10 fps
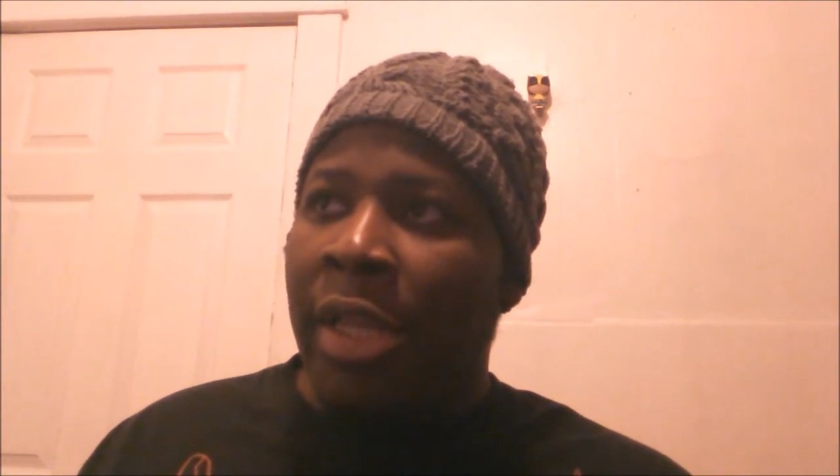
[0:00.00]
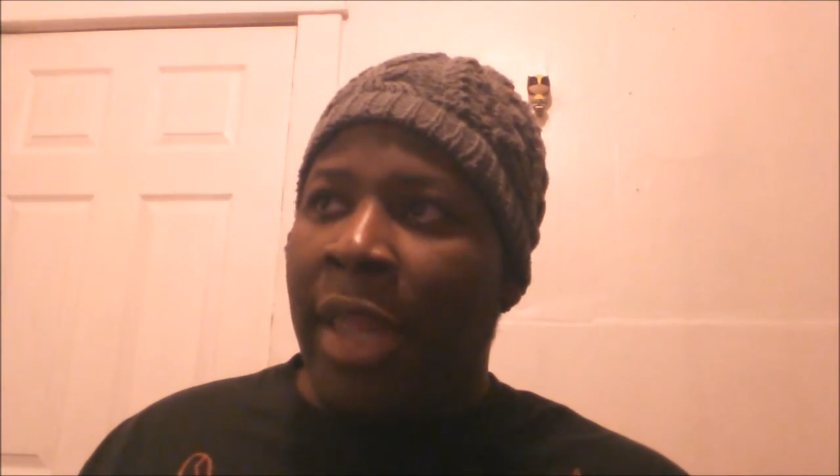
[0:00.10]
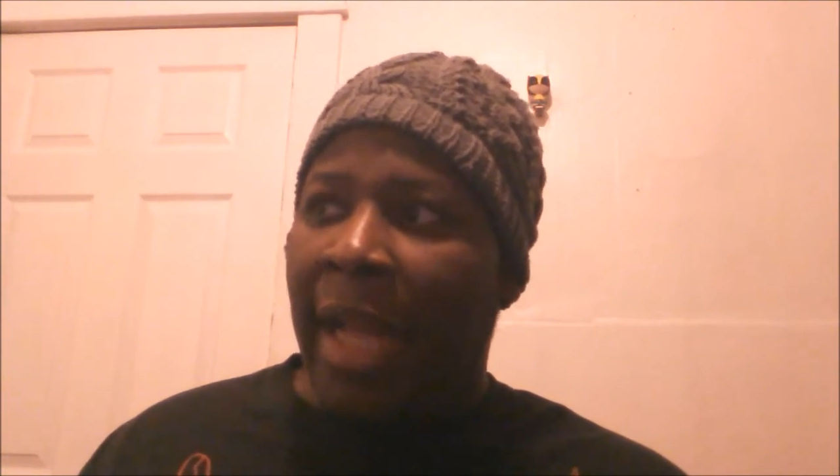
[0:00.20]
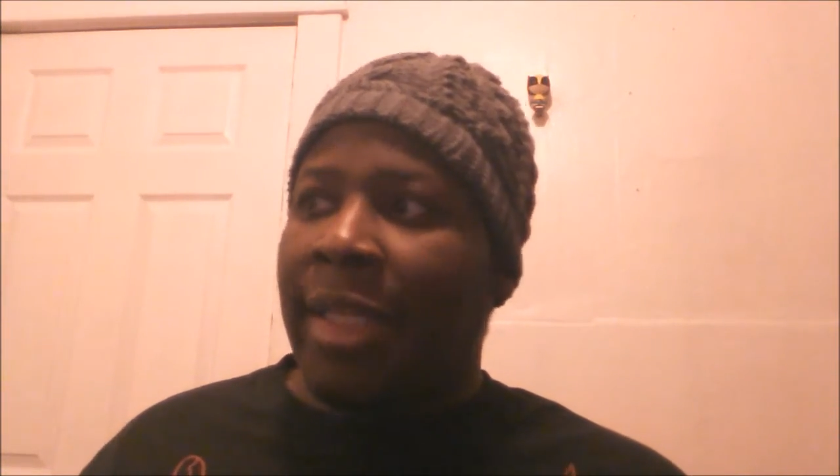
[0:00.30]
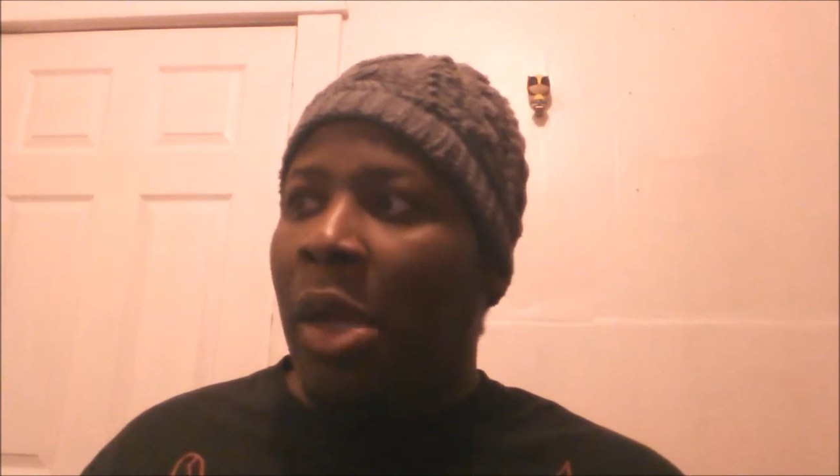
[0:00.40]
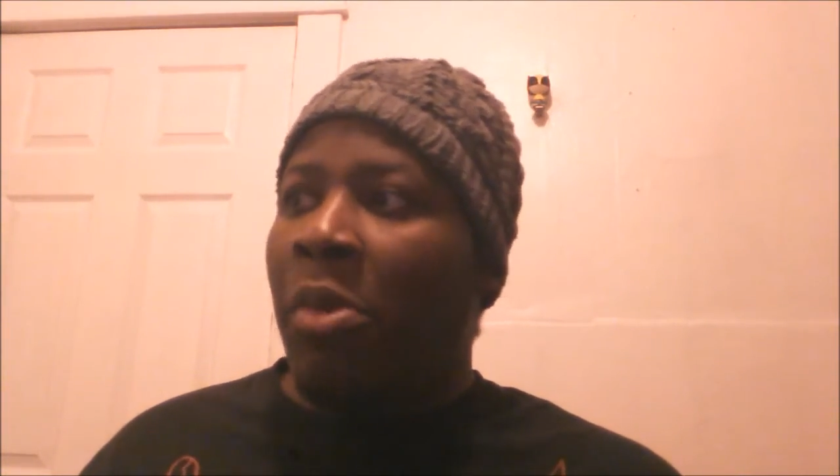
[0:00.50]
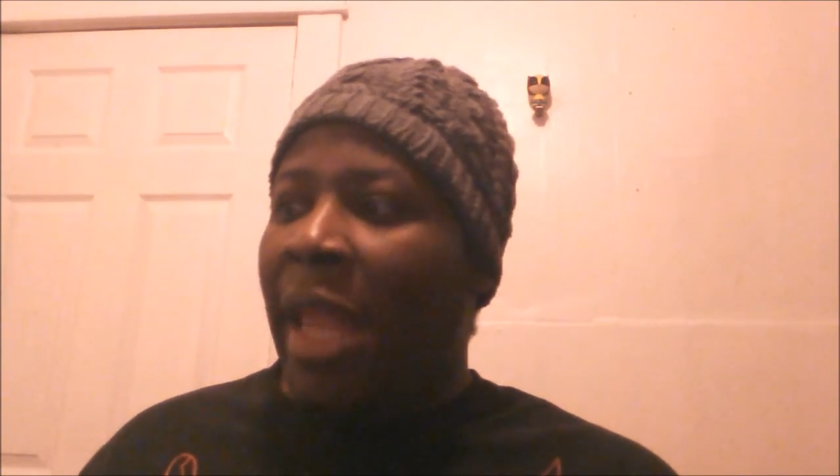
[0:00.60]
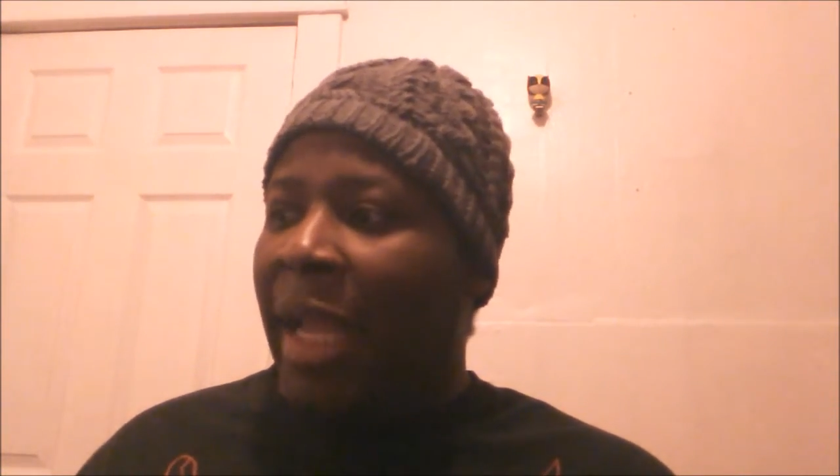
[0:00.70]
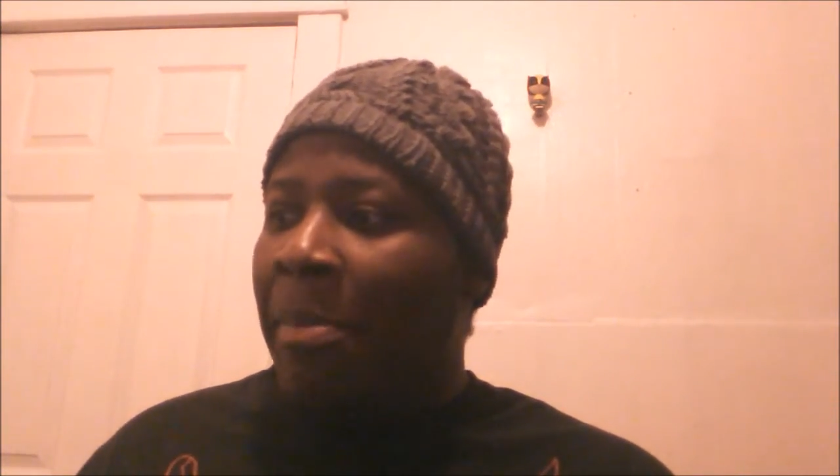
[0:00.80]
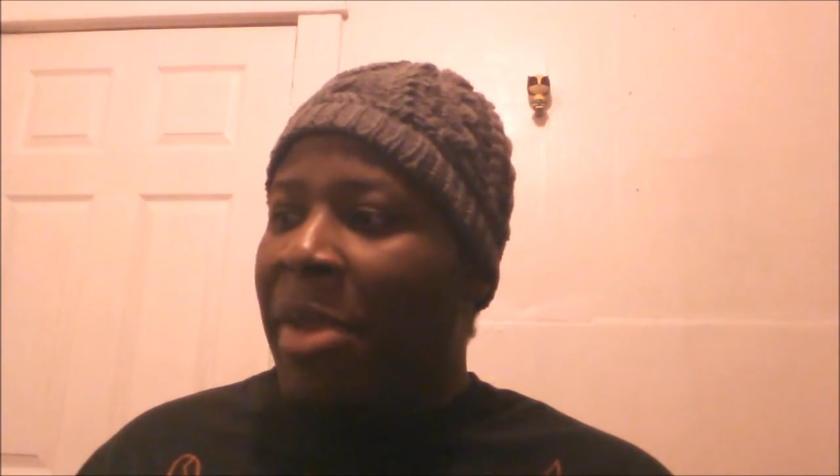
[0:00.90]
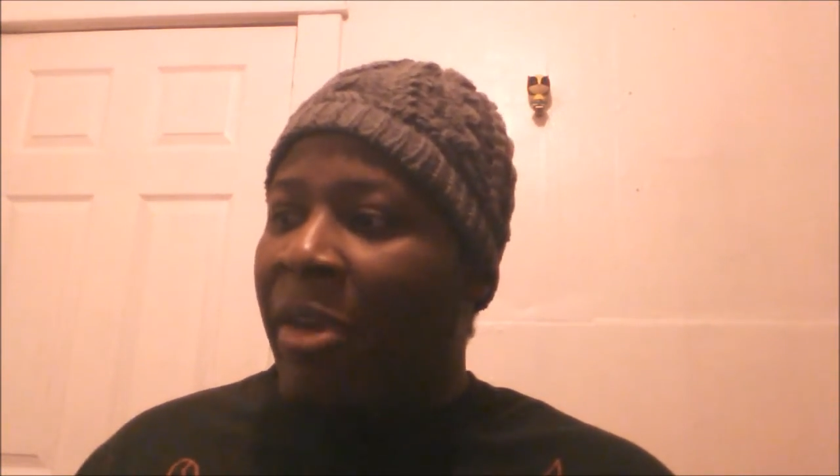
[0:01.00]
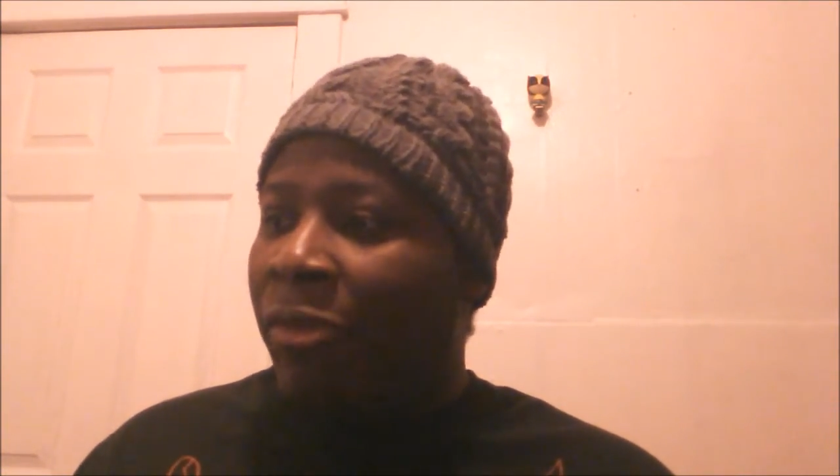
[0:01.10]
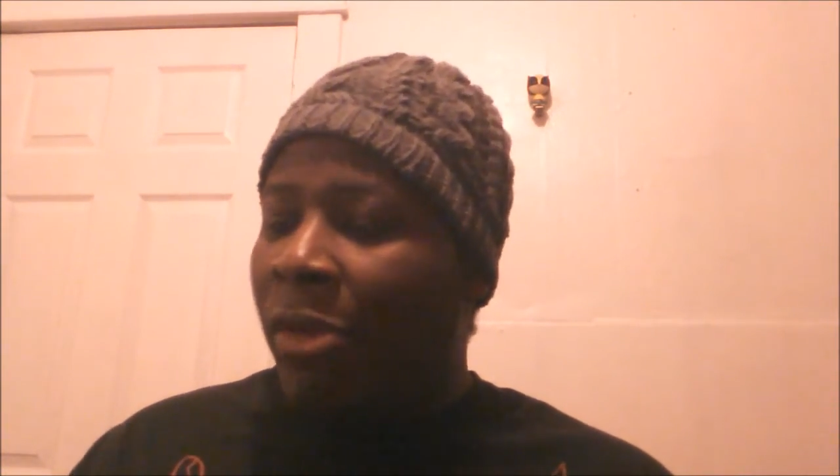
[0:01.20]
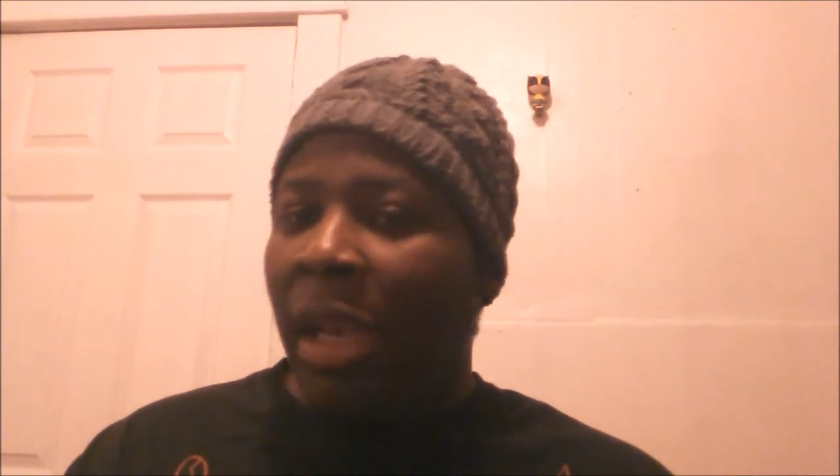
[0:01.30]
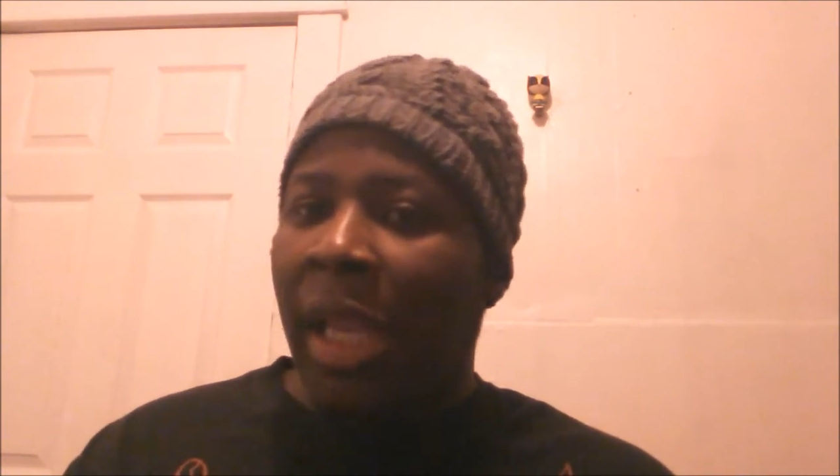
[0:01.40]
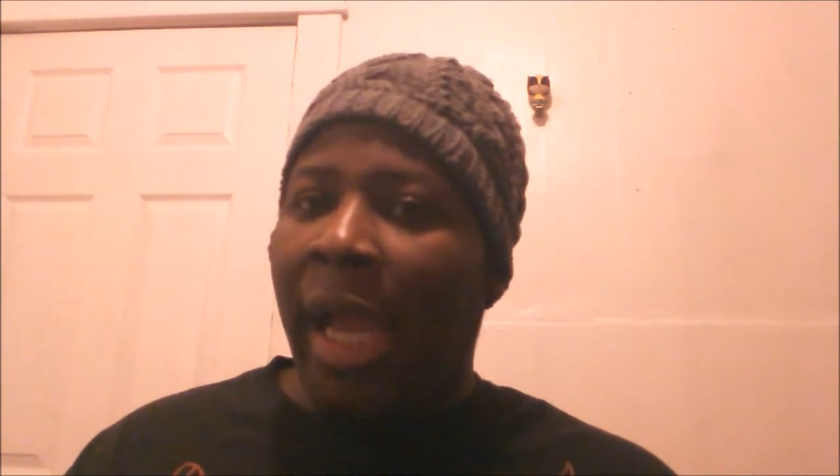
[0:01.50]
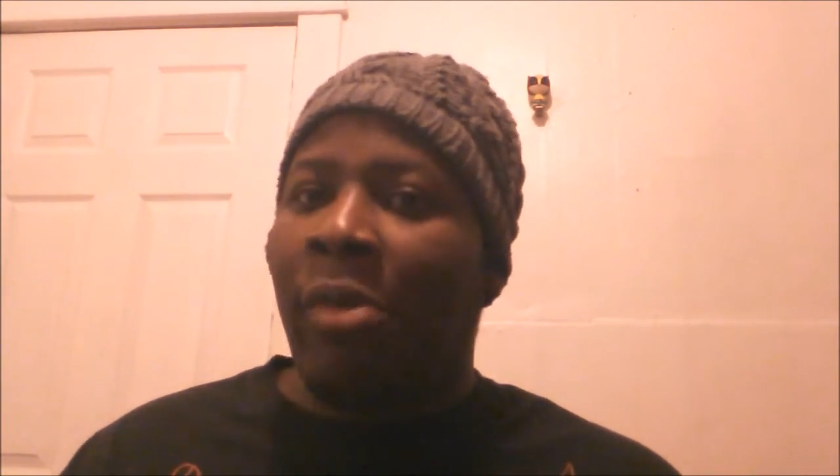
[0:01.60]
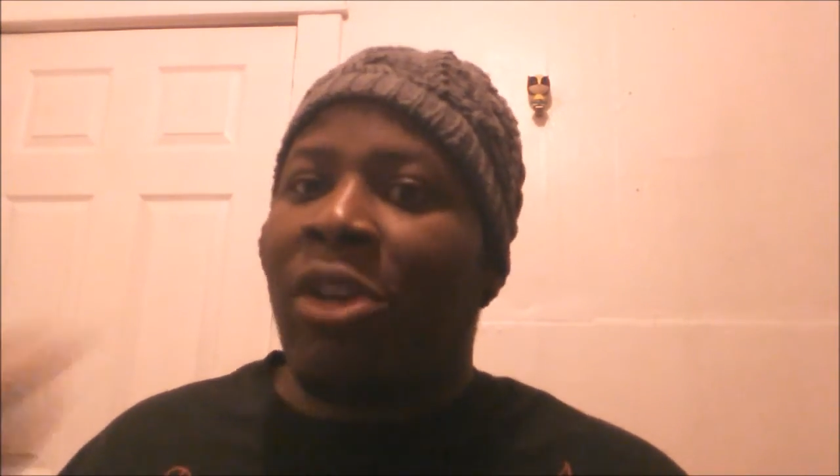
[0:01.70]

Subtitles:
That's someone that can be a frontline,